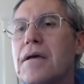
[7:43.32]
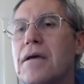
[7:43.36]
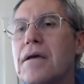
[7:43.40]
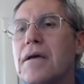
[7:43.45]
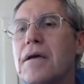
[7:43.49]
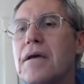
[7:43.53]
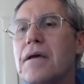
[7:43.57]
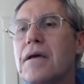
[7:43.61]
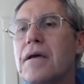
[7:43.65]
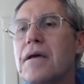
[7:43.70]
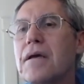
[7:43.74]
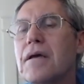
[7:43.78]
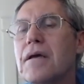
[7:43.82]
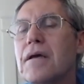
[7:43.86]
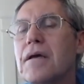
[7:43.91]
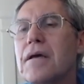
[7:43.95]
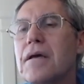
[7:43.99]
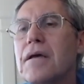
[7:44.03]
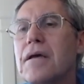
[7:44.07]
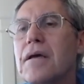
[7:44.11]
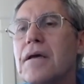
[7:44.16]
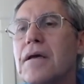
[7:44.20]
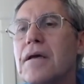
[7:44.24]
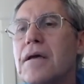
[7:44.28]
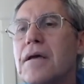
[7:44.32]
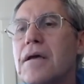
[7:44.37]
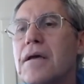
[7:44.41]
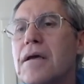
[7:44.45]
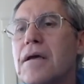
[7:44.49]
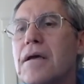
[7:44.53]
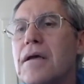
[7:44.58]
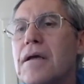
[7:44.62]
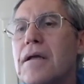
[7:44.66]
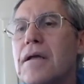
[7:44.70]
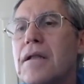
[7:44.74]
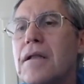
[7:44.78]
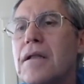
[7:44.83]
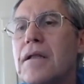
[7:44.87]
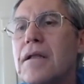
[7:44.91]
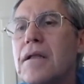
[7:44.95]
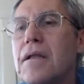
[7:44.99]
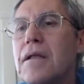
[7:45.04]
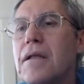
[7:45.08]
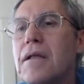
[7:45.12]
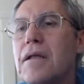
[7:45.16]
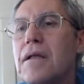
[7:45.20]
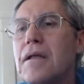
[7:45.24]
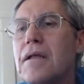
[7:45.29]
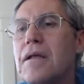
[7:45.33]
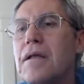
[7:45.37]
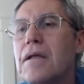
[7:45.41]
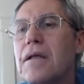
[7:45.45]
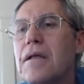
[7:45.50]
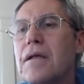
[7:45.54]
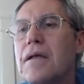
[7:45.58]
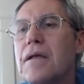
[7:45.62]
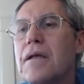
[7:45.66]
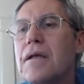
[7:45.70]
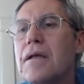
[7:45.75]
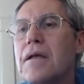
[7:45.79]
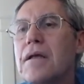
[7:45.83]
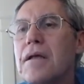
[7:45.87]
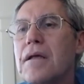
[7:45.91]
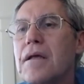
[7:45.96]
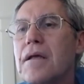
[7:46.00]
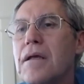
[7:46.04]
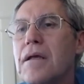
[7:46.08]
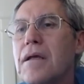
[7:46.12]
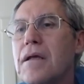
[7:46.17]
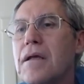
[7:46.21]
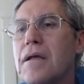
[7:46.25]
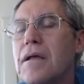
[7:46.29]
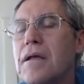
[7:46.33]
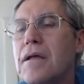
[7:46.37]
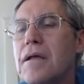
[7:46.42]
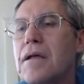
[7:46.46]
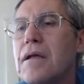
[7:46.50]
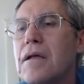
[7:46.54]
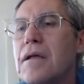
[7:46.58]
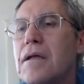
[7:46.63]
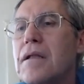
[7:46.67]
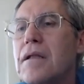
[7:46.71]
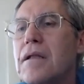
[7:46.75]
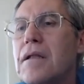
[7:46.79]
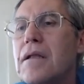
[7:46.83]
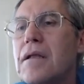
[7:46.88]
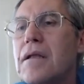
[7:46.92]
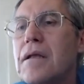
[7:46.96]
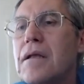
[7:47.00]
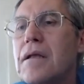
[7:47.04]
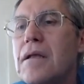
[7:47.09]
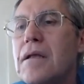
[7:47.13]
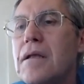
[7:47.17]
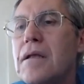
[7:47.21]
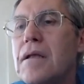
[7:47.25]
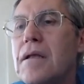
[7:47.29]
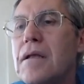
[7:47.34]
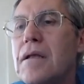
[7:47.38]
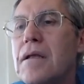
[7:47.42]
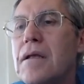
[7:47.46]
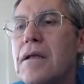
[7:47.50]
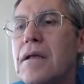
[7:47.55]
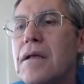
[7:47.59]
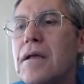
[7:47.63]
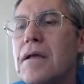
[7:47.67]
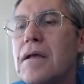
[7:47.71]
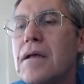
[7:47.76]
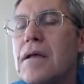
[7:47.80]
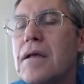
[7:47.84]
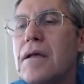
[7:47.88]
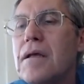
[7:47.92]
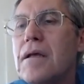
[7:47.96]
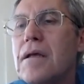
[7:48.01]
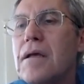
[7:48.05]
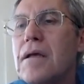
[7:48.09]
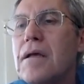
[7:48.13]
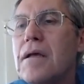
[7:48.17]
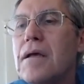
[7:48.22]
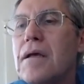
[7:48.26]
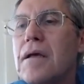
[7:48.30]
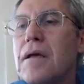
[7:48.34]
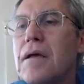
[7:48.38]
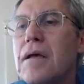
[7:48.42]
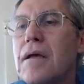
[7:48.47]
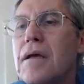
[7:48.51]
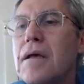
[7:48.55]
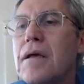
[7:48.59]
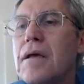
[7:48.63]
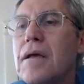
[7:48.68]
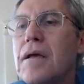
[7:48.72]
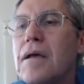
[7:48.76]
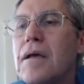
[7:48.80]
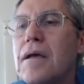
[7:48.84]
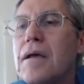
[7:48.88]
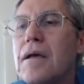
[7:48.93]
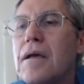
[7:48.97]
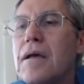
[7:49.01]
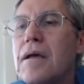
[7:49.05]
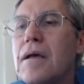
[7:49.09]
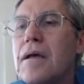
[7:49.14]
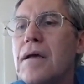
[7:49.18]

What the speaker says: [no speech]